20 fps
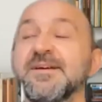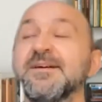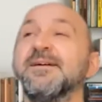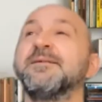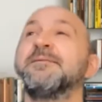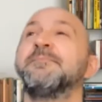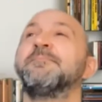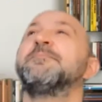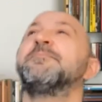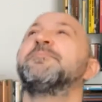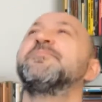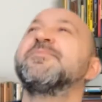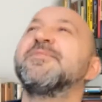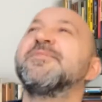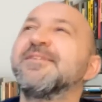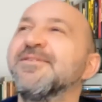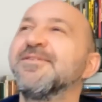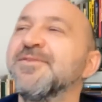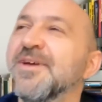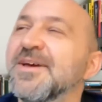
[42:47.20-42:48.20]
Um,
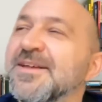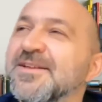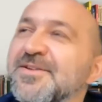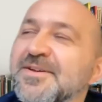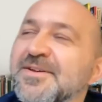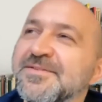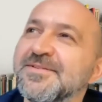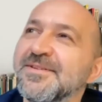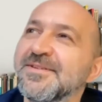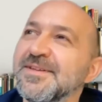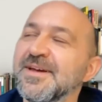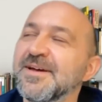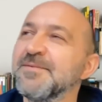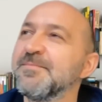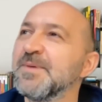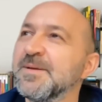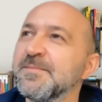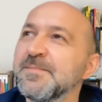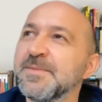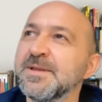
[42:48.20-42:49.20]
okay. Does it, I, I
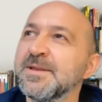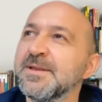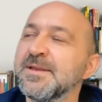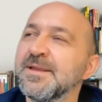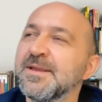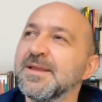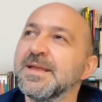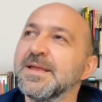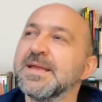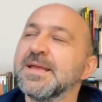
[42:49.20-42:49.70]
mean,